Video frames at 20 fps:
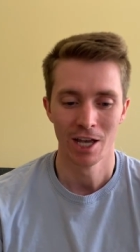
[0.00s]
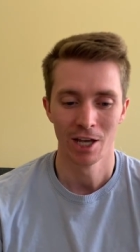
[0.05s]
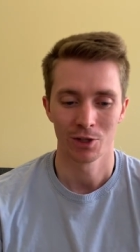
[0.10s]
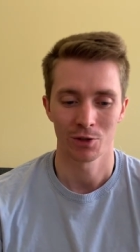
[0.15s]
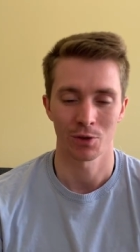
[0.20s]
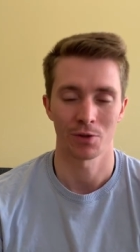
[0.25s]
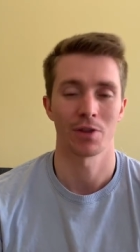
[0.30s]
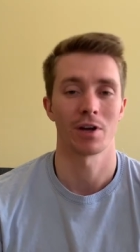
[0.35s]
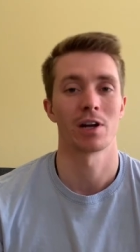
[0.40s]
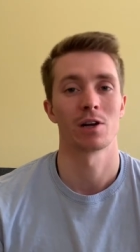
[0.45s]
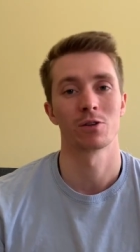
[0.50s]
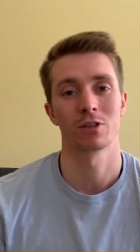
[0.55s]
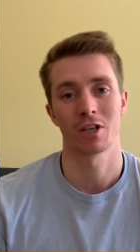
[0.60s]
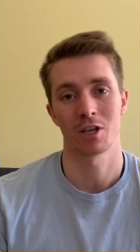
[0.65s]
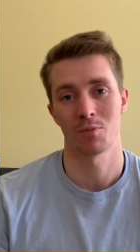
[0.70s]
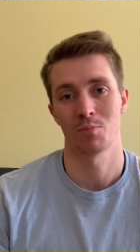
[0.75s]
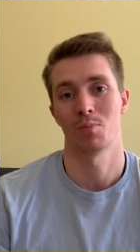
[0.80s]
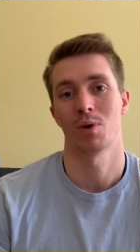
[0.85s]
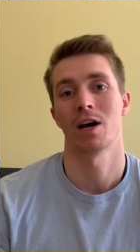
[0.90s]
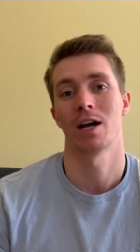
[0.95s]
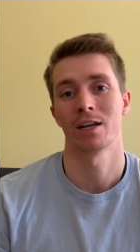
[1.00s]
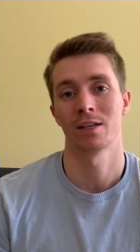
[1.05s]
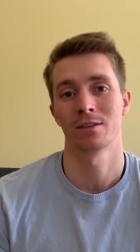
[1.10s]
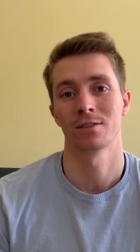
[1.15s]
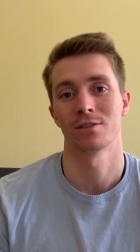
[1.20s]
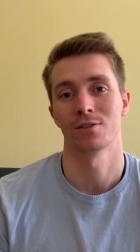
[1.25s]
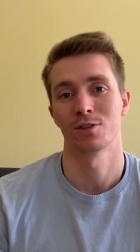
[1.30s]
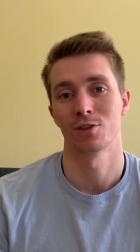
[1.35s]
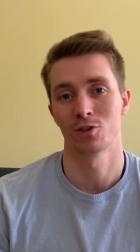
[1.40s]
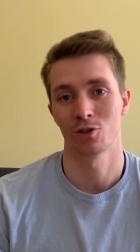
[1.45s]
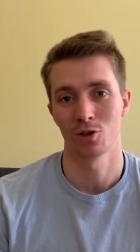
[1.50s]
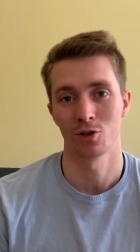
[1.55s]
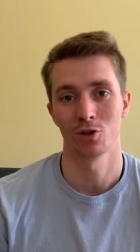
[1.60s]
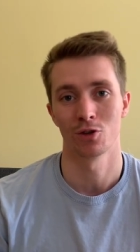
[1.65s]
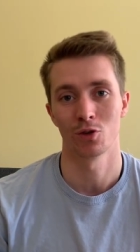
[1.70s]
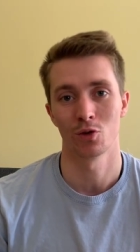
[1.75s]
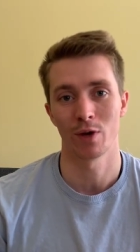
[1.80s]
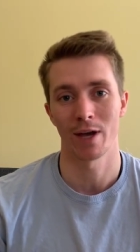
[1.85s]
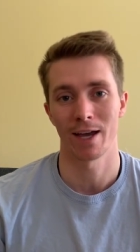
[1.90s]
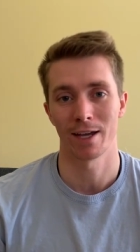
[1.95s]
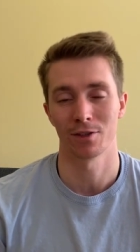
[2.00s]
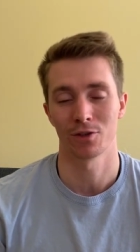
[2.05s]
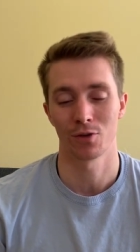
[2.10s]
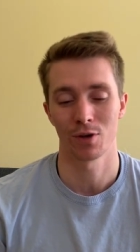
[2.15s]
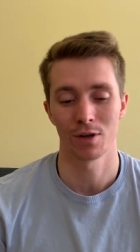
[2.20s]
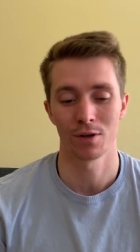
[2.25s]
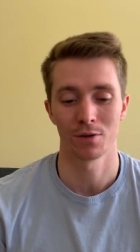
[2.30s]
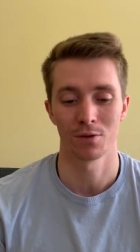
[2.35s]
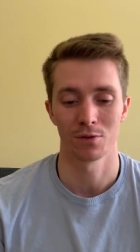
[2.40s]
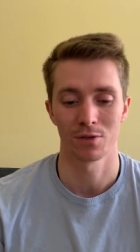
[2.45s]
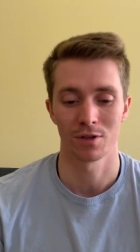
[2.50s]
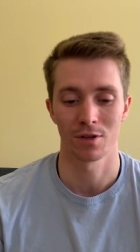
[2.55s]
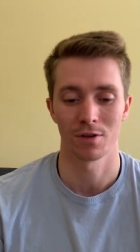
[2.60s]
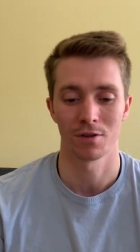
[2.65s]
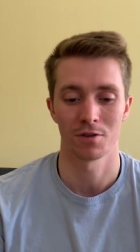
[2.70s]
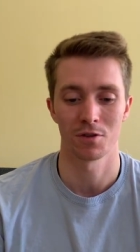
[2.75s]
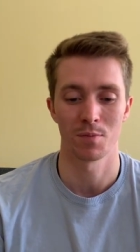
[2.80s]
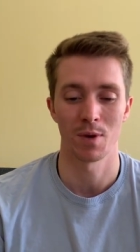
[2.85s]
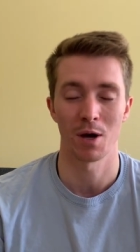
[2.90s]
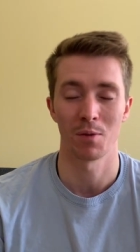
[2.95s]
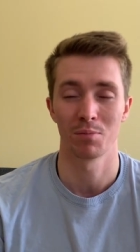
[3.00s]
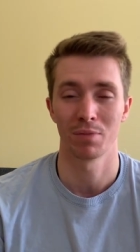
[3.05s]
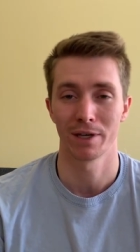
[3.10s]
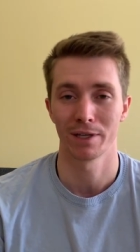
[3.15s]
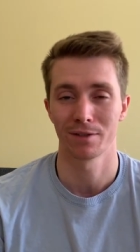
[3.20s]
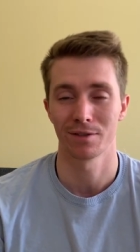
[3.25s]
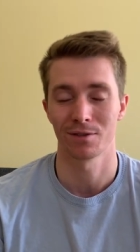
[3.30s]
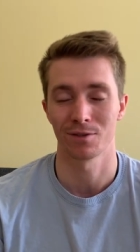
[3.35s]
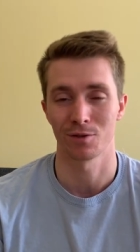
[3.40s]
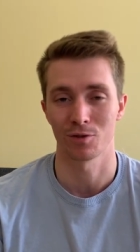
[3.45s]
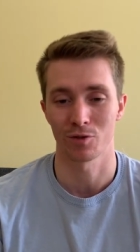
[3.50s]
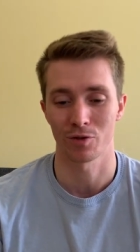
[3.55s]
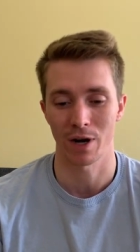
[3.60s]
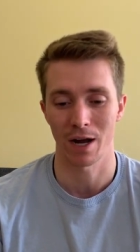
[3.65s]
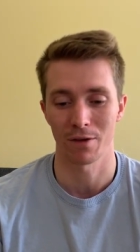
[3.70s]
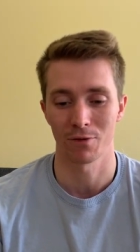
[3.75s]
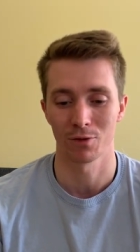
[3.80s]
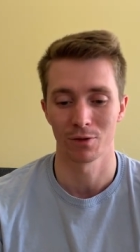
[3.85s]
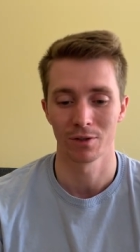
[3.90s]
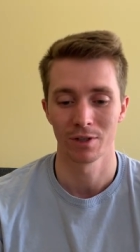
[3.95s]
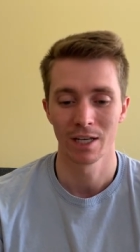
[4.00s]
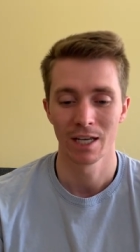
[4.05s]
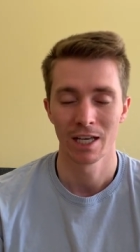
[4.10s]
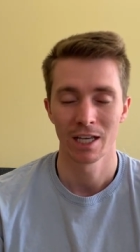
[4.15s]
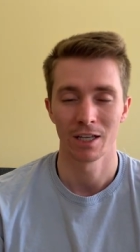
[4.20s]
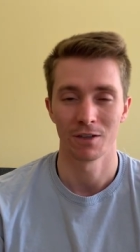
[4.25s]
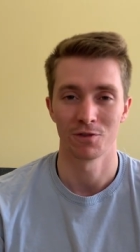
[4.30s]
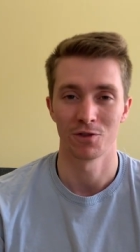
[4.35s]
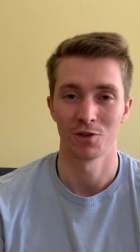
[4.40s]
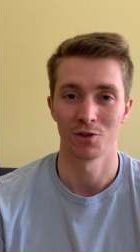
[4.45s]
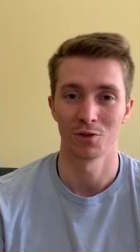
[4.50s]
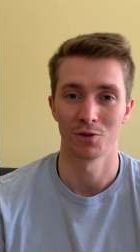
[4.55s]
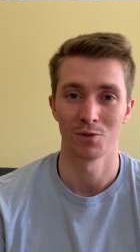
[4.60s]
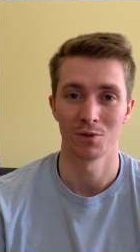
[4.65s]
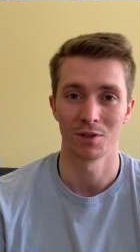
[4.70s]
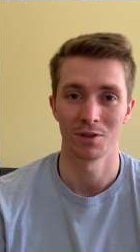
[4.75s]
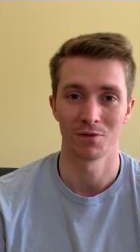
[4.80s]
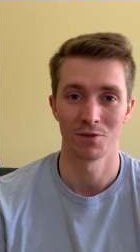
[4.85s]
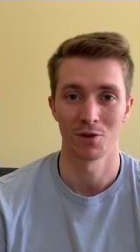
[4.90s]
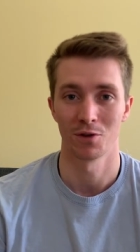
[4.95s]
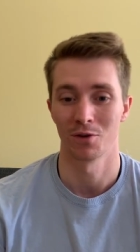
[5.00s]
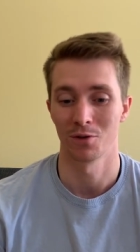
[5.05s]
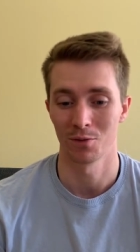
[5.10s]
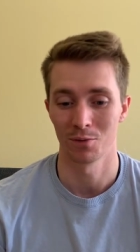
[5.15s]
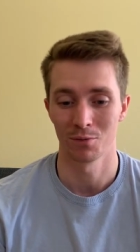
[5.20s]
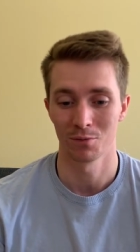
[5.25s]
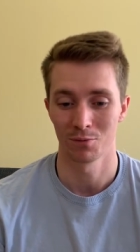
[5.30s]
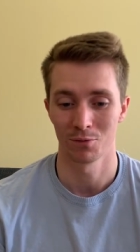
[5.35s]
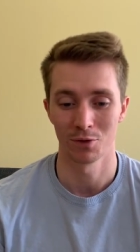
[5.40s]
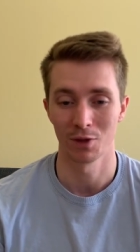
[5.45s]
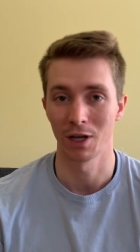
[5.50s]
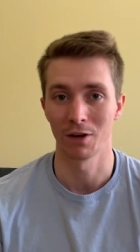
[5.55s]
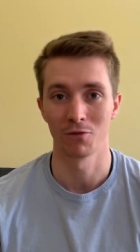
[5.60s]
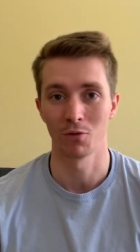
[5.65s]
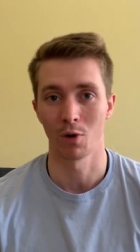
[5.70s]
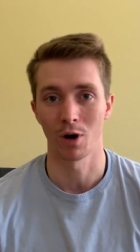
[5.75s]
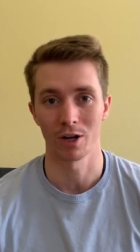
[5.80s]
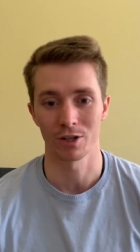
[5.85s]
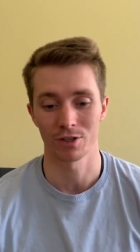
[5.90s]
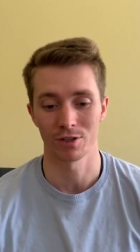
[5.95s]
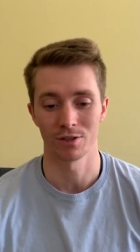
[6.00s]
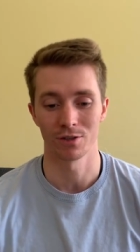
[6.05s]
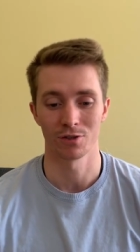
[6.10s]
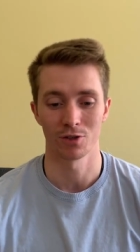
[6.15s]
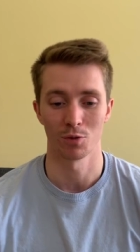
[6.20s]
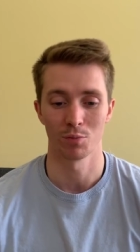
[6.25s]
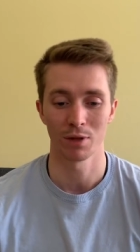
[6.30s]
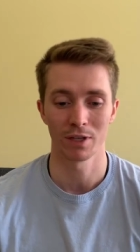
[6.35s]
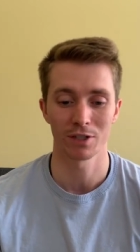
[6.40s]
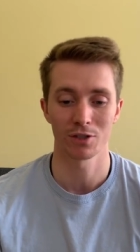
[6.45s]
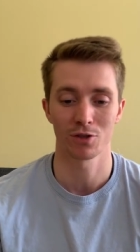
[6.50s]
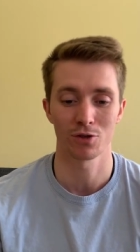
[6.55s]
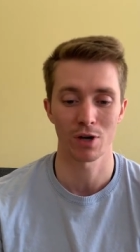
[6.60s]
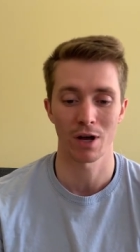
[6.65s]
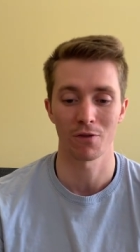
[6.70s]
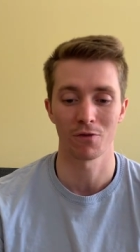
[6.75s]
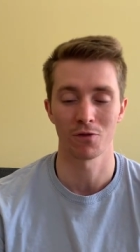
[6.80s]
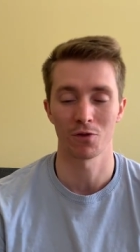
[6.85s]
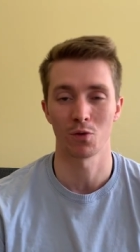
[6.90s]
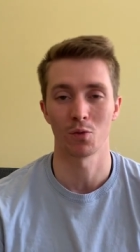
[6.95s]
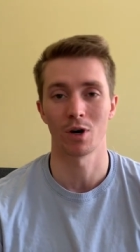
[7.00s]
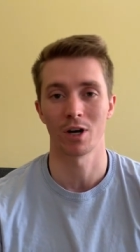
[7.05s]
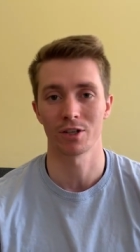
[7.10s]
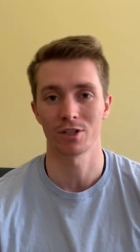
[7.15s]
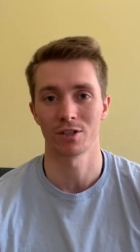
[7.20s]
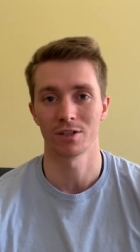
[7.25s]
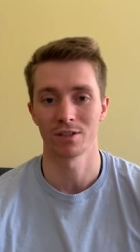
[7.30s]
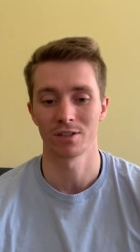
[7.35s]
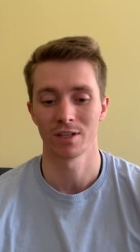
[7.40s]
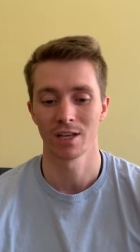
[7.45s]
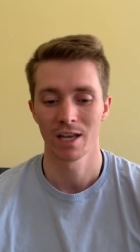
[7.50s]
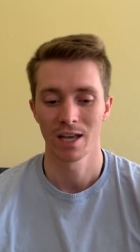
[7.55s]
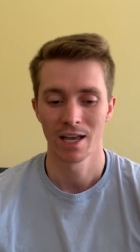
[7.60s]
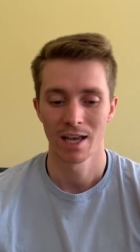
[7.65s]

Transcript: So I thought I would combine the two and create a new series about places to travel if you love watches. So places to travel for watches.